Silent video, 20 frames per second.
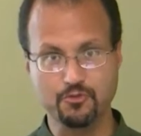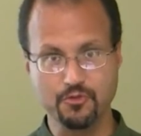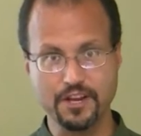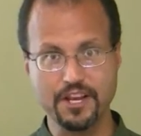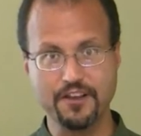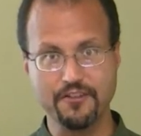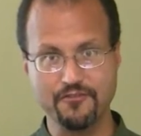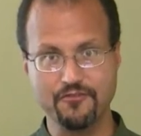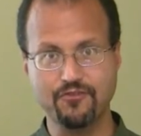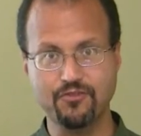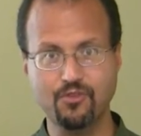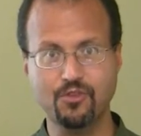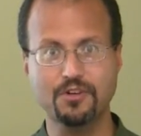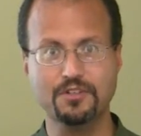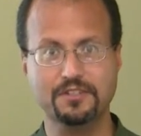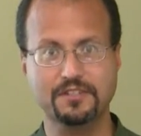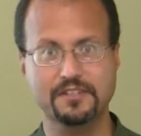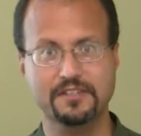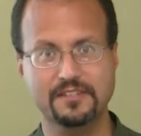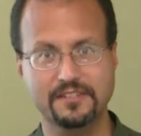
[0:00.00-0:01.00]

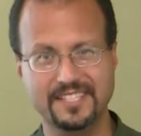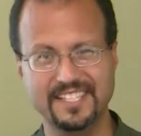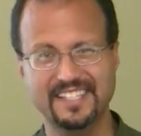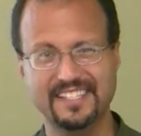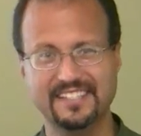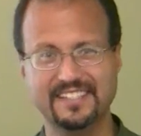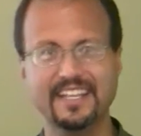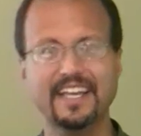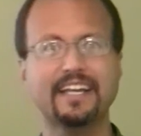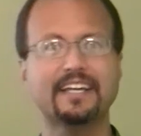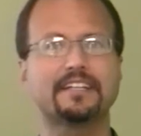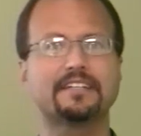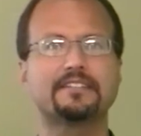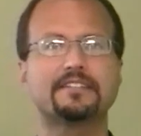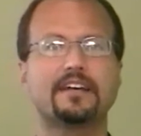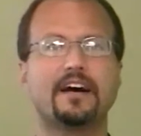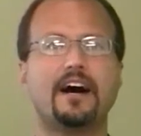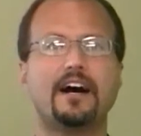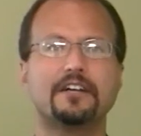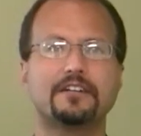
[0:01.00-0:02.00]
reinforces the
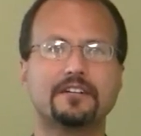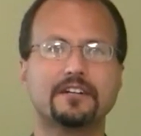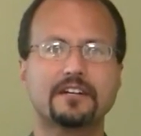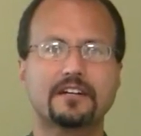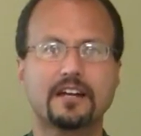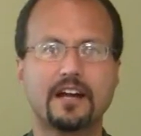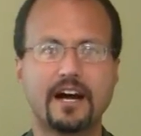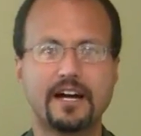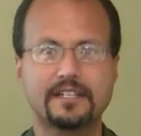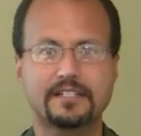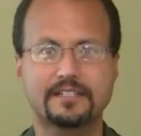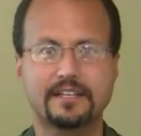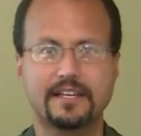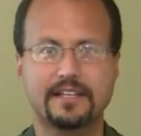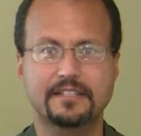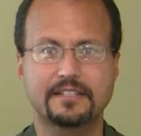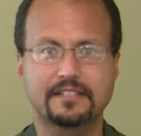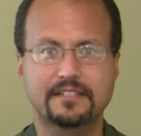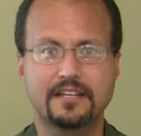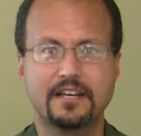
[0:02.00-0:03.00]
second honor
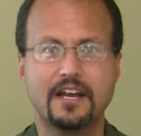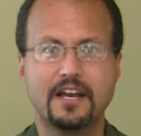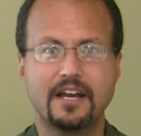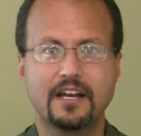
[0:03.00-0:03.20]
contest,